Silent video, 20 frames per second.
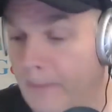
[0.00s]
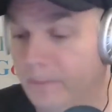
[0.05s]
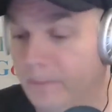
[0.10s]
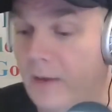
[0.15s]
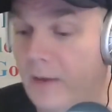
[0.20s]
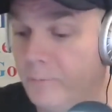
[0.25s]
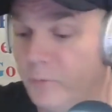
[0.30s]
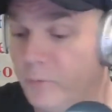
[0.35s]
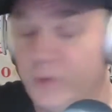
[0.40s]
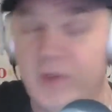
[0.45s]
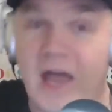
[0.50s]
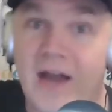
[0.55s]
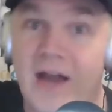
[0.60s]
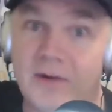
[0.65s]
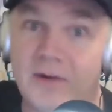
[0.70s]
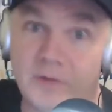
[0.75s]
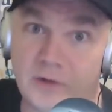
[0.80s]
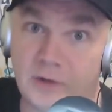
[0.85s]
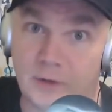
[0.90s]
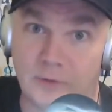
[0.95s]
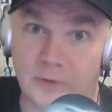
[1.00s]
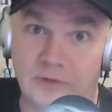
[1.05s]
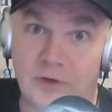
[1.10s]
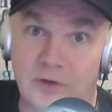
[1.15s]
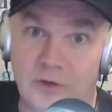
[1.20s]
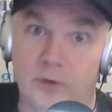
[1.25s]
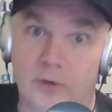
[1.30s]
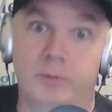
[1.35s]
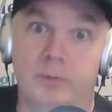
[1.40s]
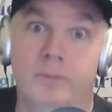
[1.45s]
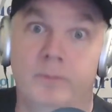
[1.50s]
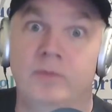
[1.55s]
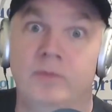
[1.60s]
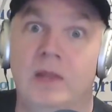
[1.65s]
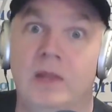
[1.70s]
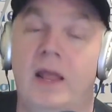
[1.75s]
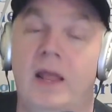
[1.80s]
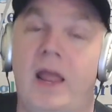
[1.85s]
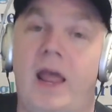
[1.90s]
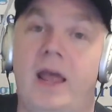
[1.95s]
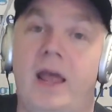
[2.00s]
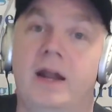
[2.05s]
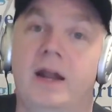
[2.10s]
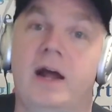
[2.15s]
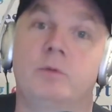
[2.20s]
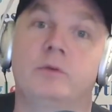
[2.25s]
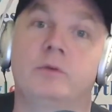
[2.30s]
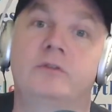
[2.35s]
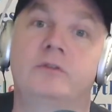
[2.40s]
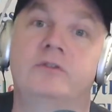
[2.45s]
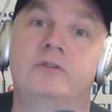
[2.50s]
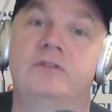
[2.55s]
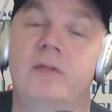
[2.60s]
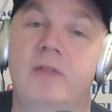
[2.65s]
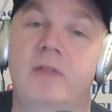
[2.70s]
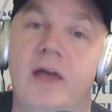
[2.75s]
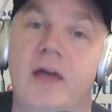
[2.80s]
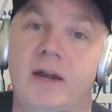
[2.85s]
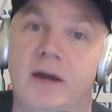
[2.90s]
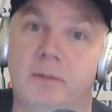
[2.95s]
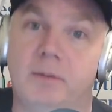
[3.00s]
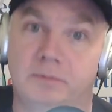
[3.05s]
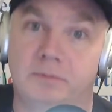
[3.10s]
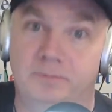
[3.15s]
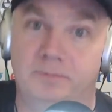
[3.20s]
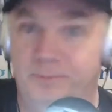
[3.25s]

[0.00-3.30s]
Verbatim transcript: I'm going to put that in the nose cone, and I will send that up.